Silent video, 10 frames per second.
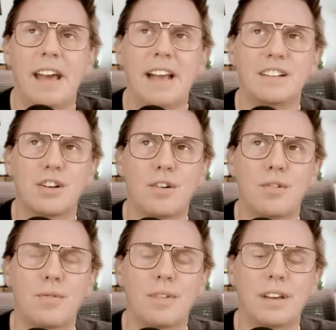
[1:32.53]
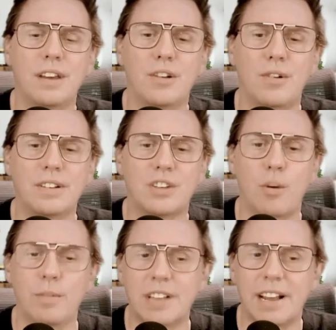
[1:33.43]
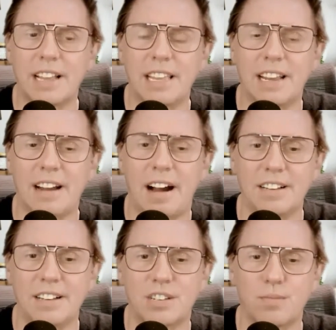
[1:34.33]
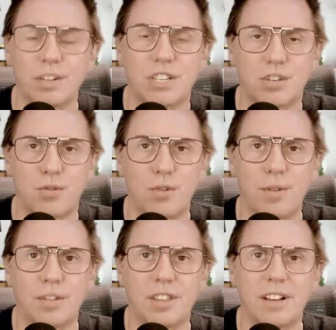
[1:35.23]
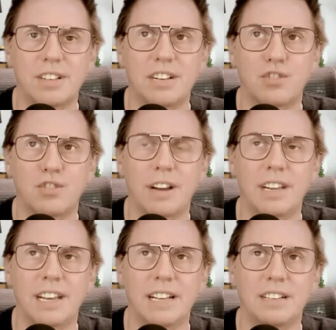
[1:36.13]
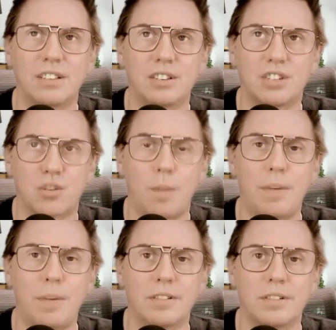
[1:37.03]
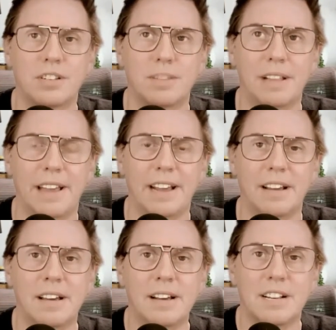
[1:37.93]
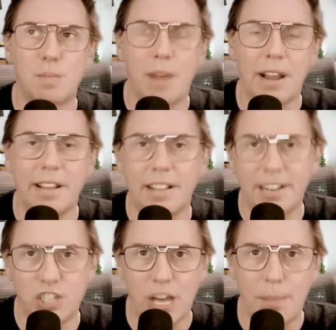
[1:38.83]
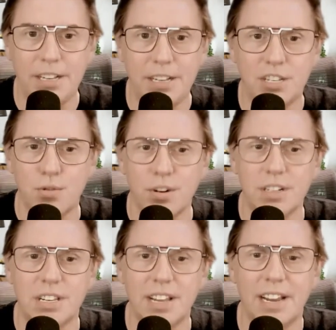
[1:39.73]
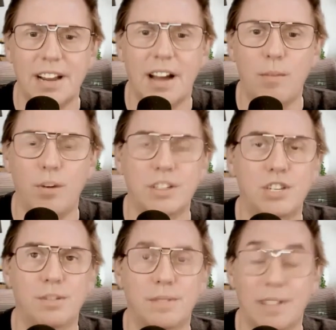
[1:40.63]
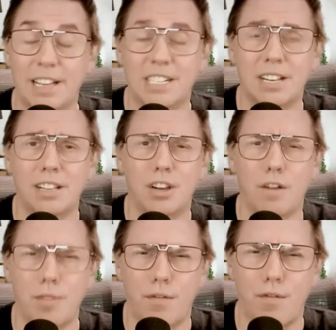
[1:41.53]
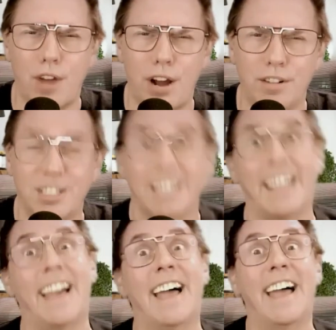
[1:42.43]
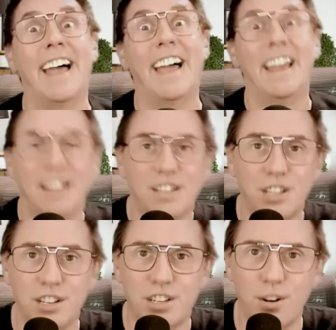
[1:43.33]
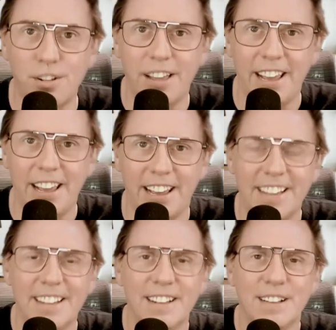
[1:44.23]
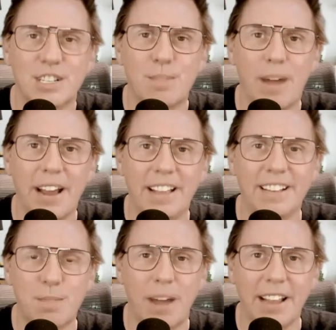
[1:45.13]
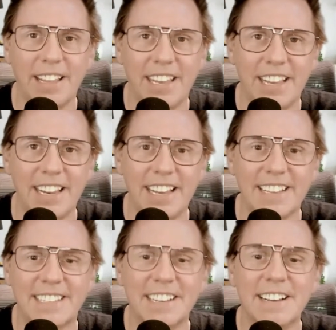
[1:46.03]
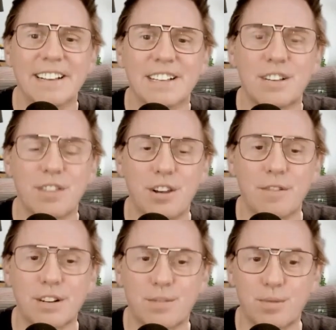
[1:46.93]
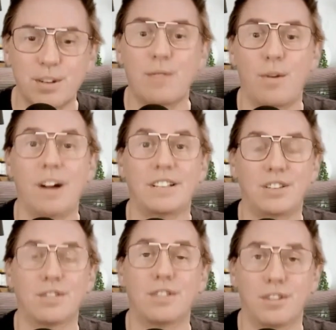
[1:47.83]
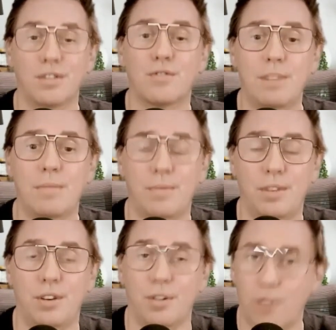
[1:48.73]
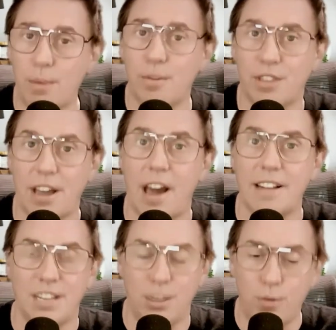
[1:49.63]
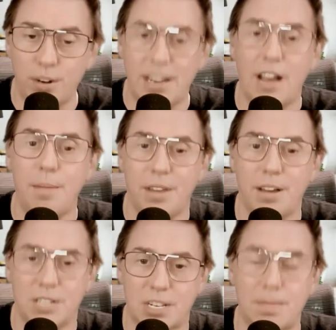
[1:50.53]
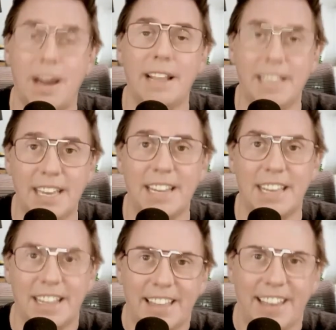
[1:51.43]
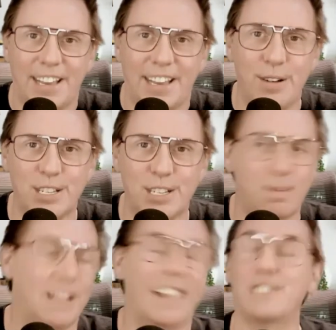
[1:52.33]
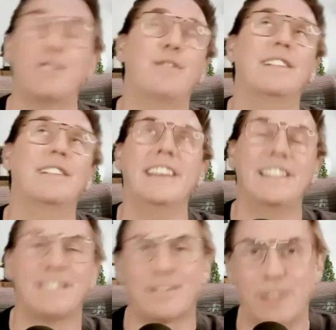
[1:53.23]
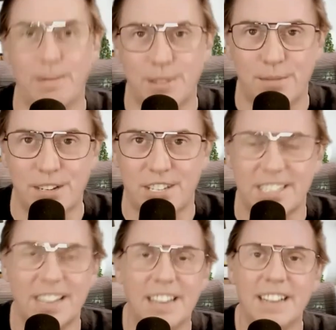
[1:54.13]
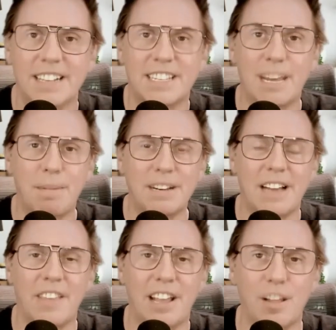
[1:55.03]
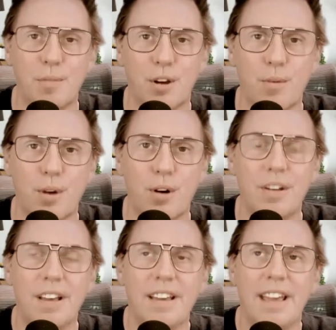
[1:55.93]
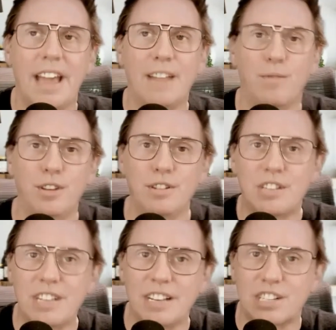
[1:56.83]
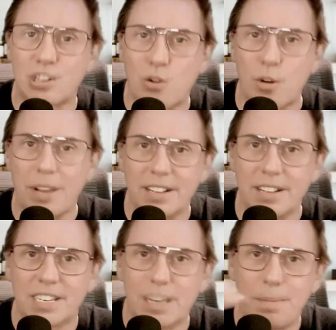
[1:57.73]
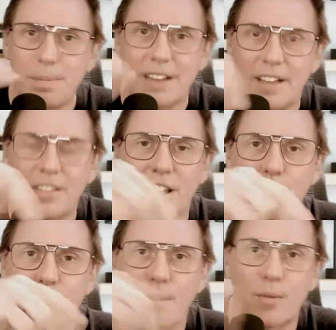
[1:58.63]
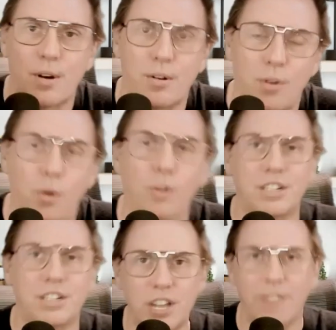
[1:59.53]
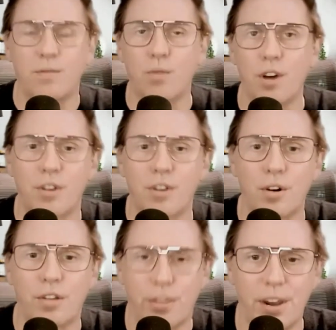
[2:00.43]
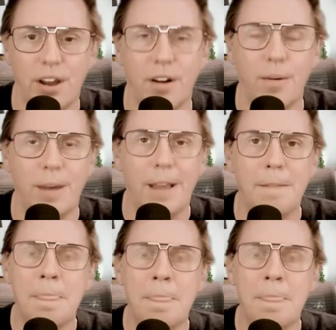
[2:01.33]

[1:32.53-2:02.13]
And so, you know, it's almost like I think God is really screwing with us in trying to get Scorpios to be like smiling like Japanese tourists. Like, God wants you to like suddenly go from the frown to the total like smiling idiot. So the universe really wants your agreement with God is that you would now become a smiling idiot. Like, you would just be like totally in your dreams and wishes, skipping down the yellow brick road. And when you see a scorpion skipping down the yellow brick road, holy shit, we're on Earth 3, aren't we?